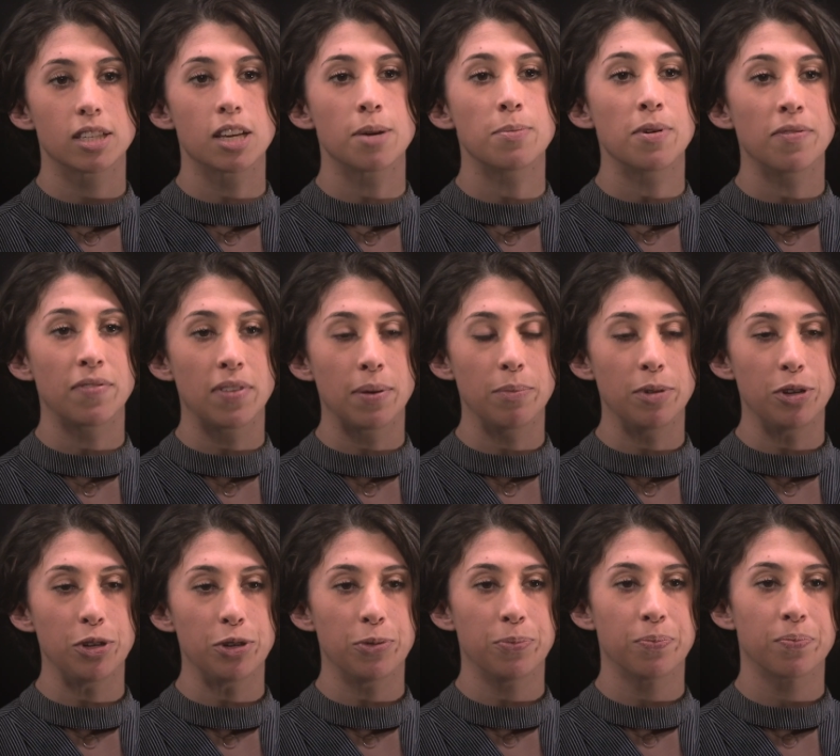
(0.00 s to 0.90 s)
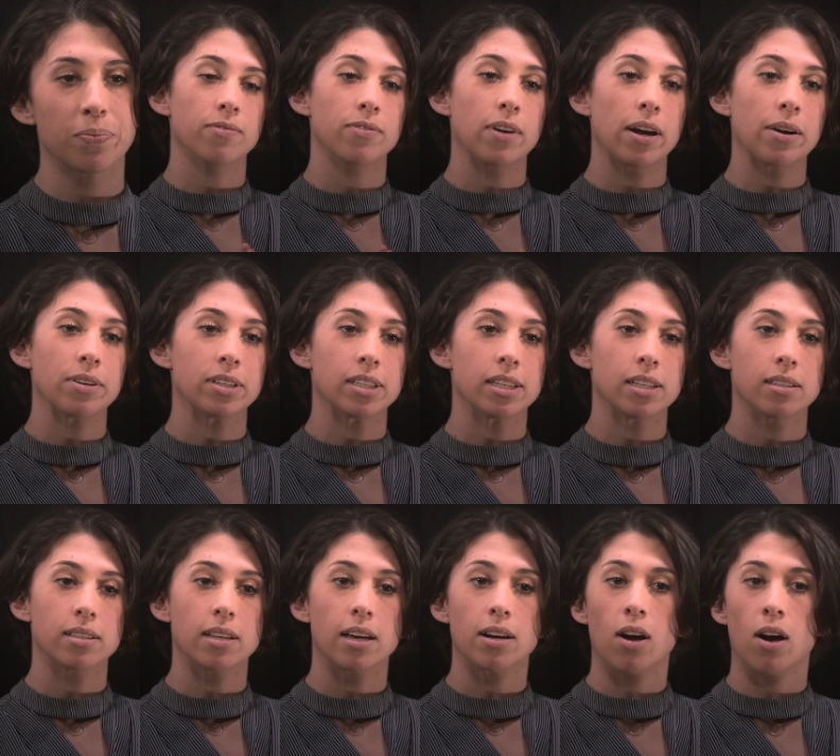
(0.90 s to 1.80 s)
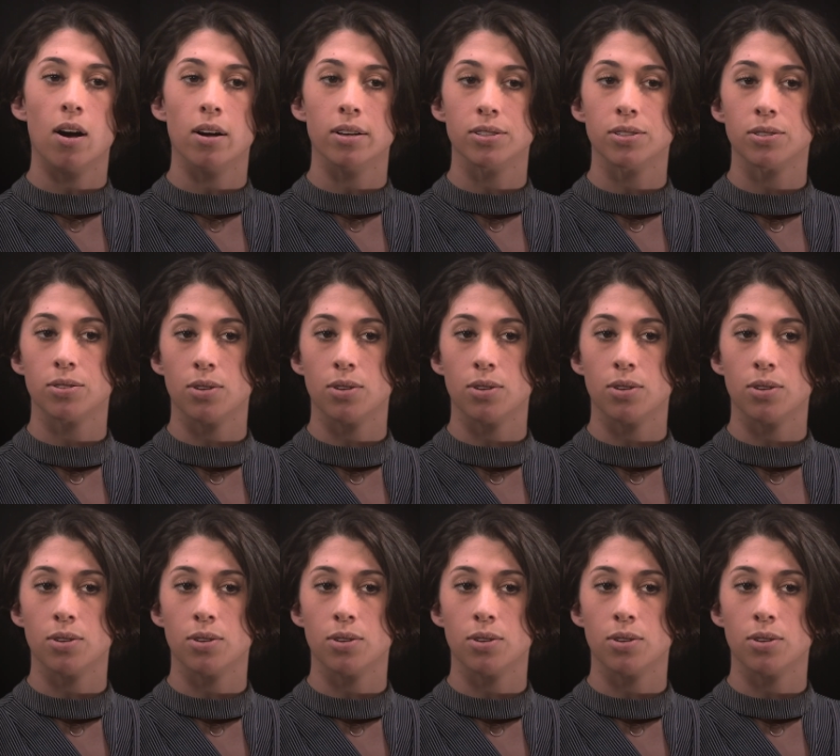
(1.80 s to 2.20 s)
Some of them do. Viruses that cause